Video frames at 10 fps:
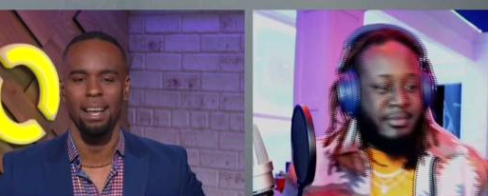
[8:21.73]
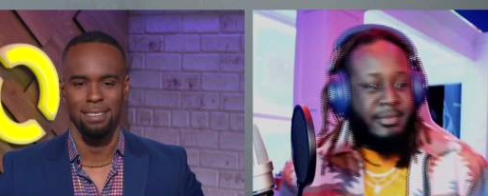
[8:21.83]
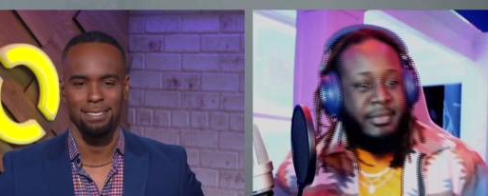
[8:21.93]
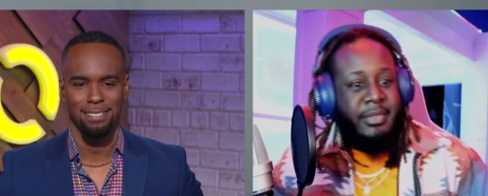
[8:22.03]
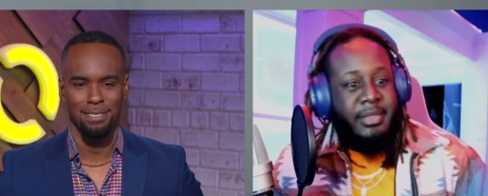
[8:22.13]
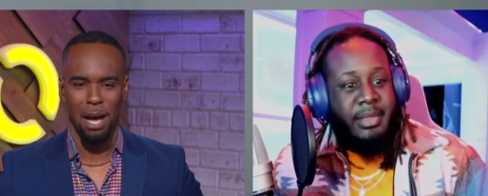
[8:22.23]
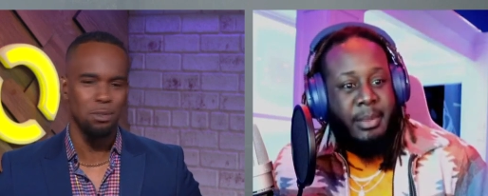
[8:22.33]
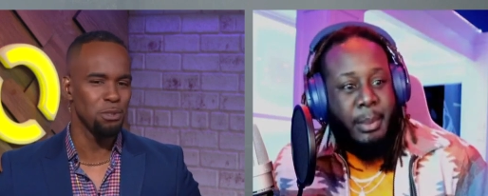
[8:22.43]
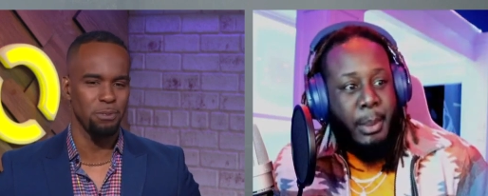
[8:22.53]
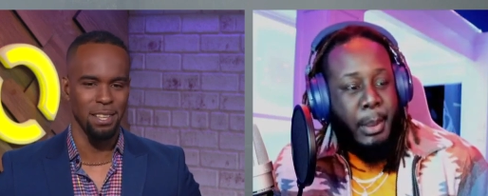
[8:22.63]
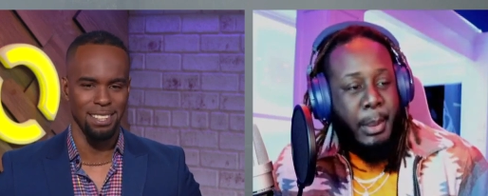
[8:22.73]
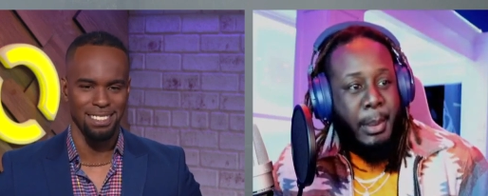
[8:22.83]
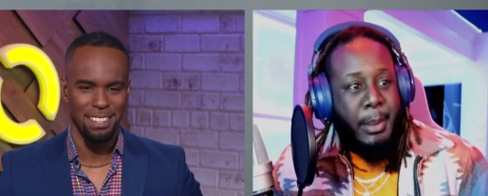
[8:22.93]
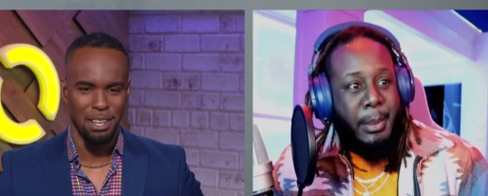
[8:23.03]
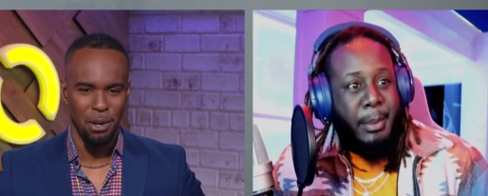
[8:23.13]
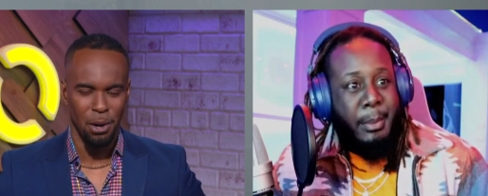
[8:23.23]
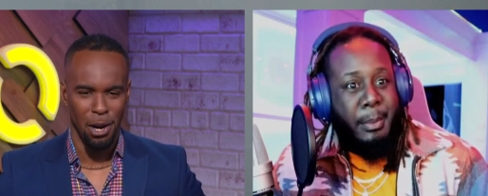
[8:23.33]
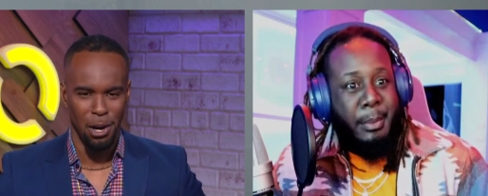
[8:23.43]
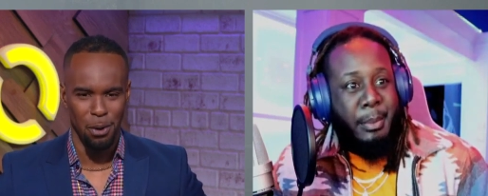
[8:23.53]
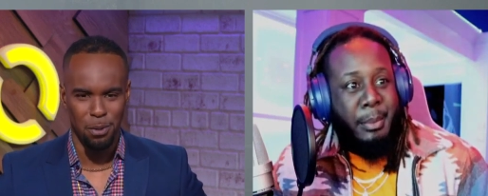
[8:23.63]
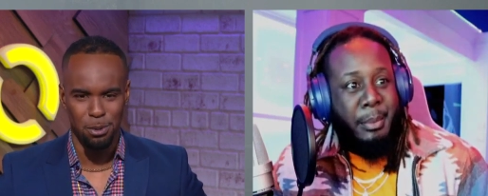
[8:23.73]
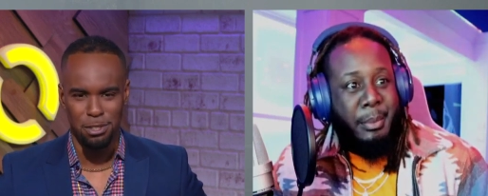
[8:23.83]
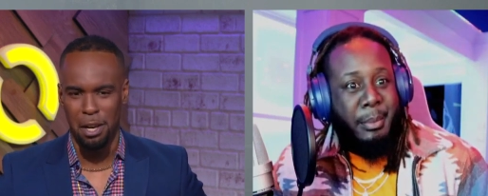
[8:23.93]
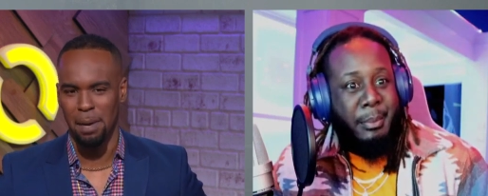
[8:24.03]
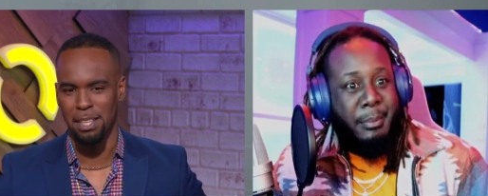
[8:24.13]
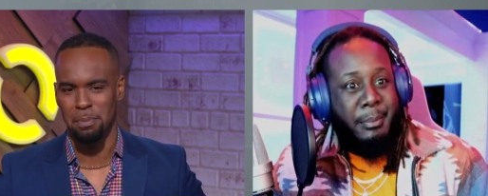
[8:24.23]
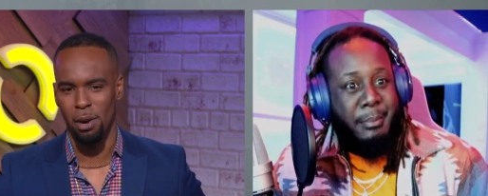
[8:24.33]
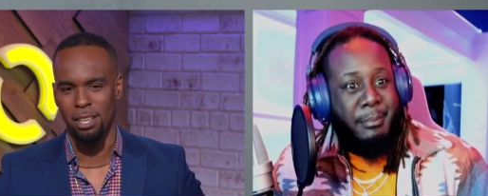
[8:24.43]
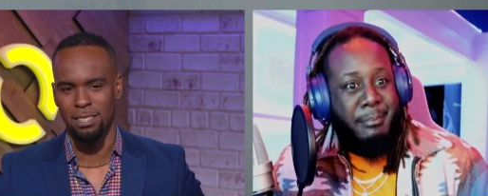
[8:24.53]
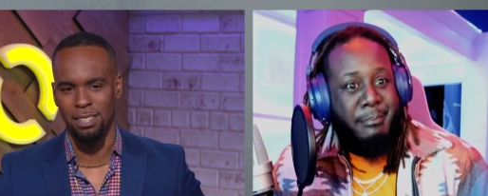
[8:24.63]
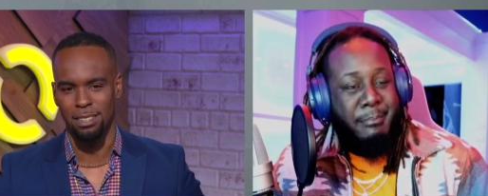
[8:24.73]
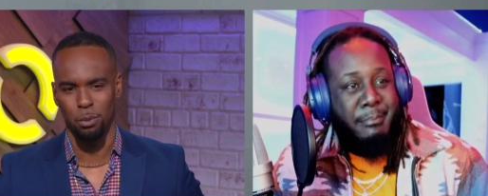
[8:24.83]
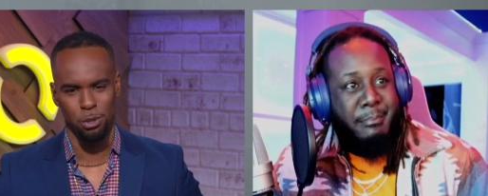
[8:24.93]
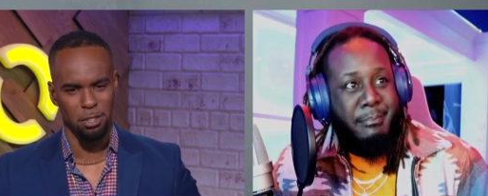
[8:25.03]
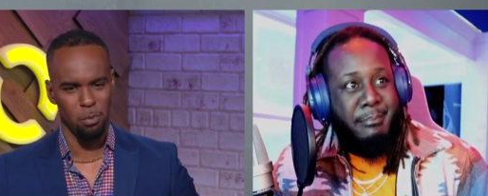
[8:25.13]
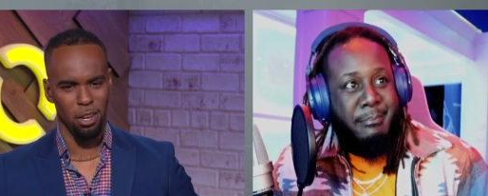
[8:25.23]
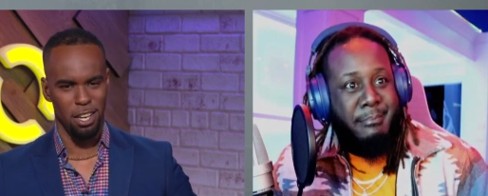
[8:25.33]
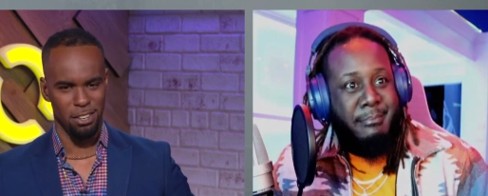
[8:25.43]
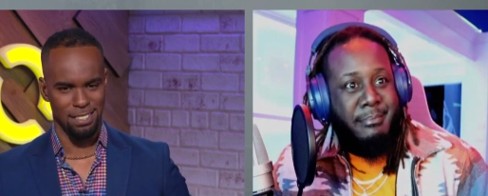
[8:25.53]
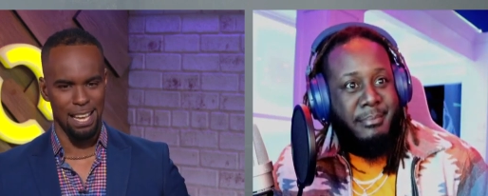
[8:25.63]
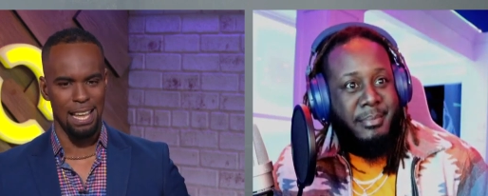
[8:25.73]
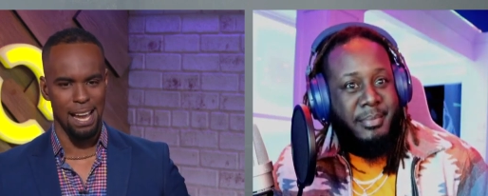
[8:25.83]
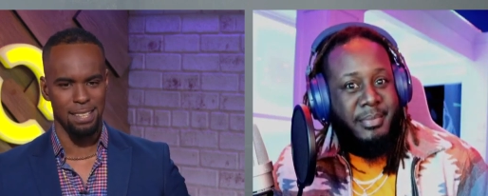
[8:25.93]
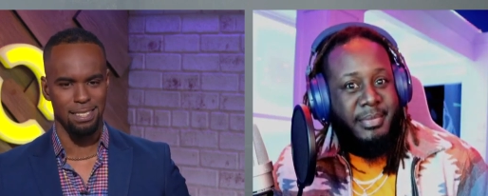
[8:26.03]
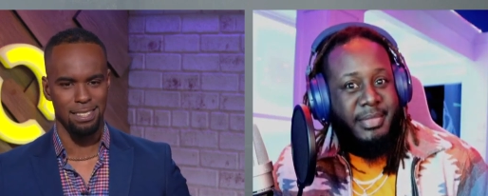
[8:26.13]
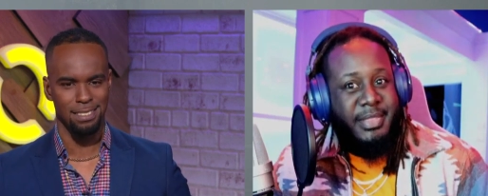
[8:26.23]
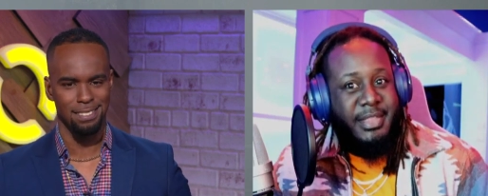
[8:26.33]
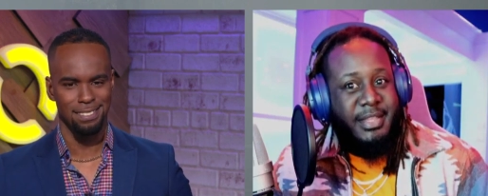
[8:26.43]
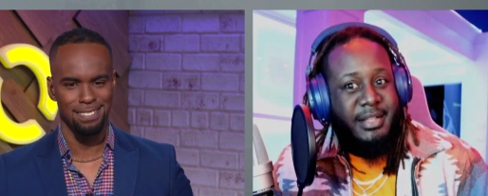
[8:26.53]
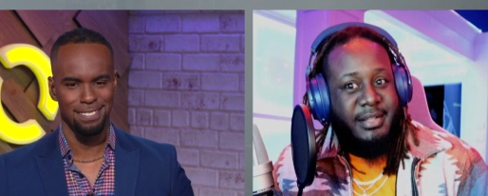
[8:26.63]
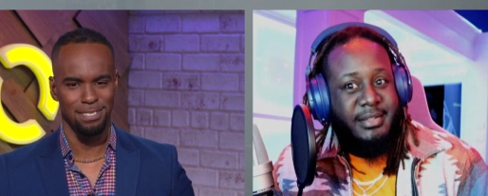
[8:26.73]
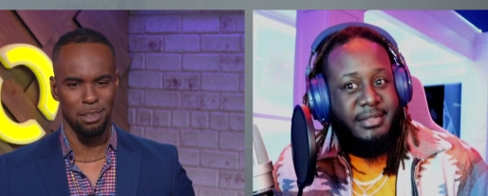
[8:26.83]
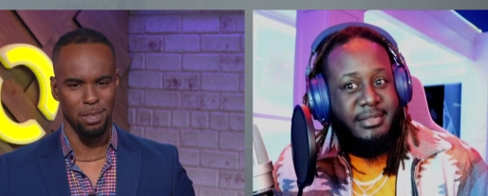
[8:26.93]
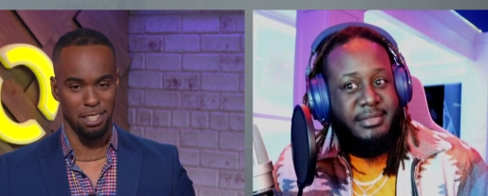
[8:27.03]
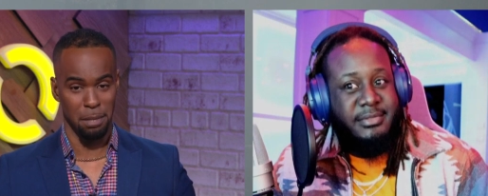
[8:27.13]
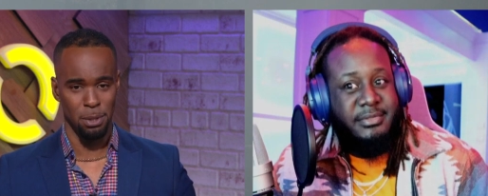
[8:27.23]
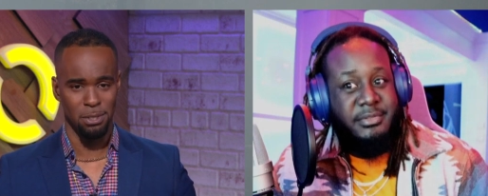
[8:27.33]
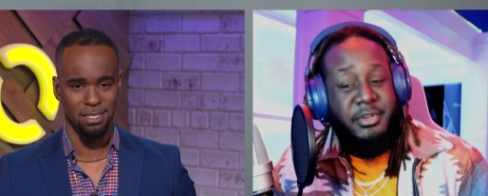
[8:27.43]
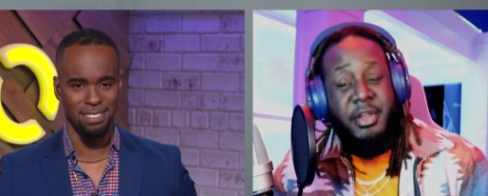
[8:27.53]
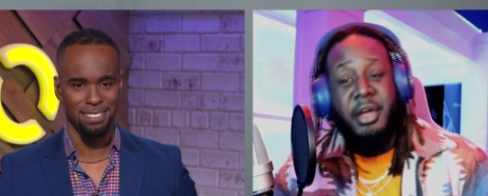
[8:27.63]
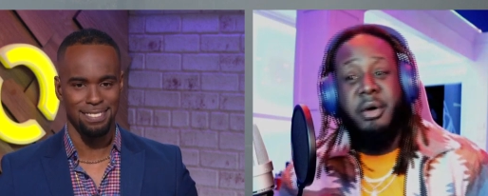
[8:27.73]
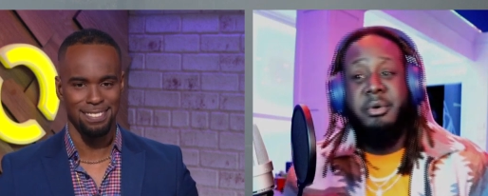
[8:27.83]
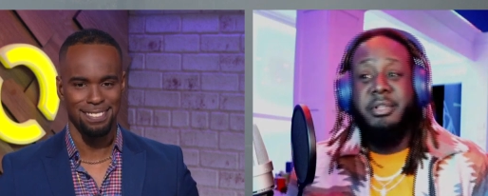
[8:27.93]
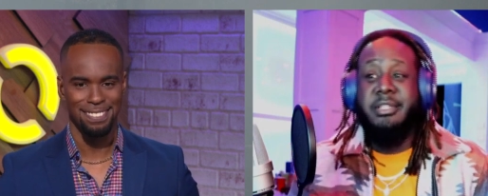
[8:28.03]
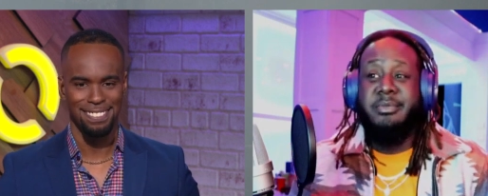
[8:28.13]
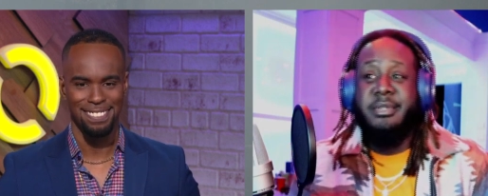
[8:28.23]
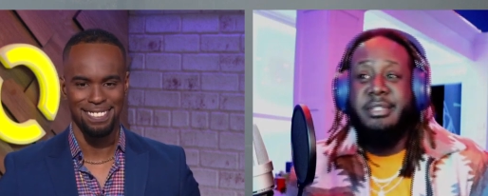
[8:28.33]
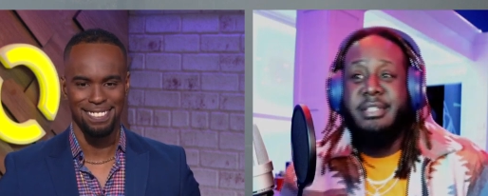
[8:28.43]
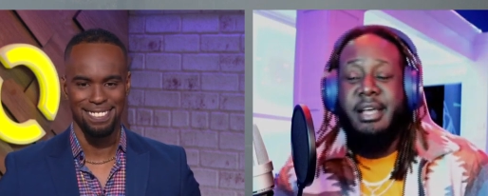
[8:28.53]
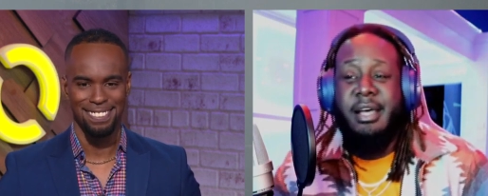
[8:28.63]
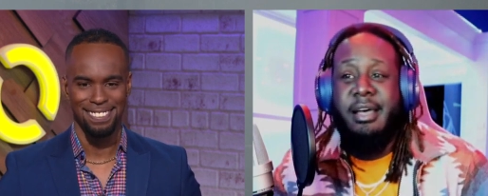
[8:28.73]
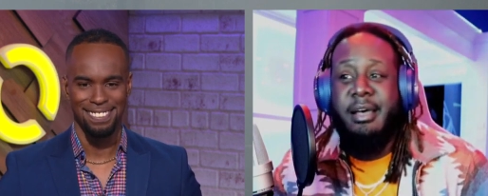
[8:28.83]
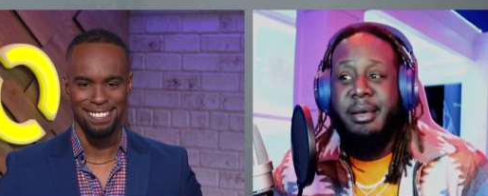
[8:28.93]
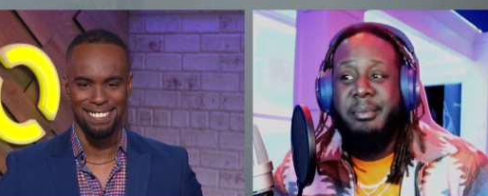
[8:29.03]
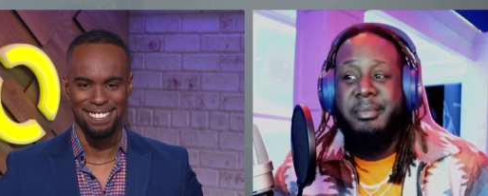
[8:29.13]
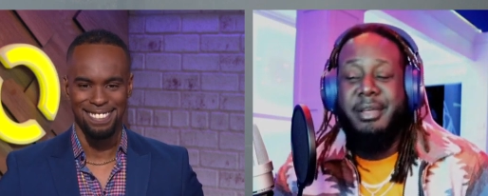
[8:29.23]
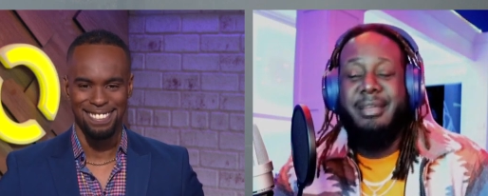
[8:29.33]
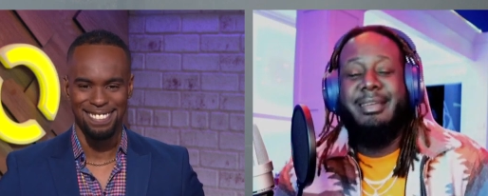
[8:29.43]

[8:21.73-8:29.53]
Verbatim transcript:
Speaker 1: at? How was you feeling uh, when you was talking about this bartender? Were you somewhere here in Tallahassee? What, was it the moon?
Speaker 2: No, this was um,